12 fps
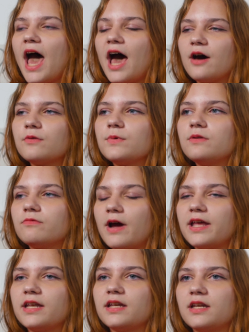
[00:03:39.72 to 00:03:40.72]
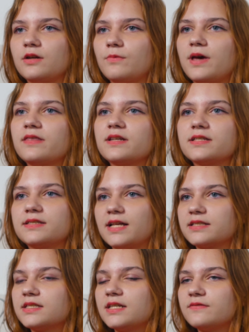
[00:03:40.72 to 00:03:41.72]
How do we write it in a way that is
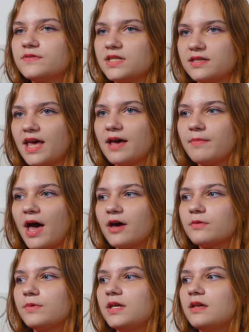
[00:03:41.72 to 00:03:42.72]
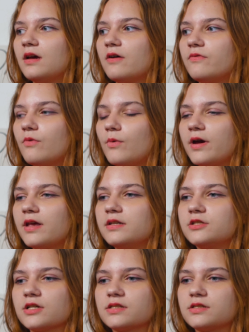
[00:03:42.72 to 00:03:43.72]
sensitive to them? How do we avoid
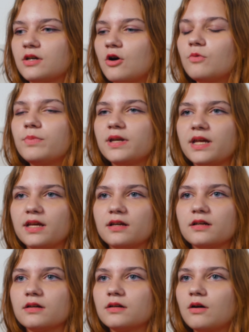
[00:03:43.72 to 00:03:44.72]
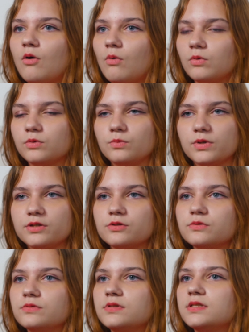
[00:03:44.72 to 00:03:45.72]
just opening old
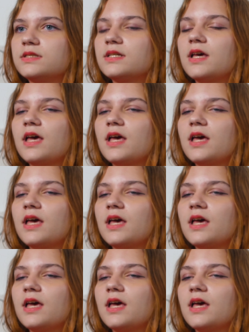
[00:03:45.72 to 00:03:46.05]
wounds?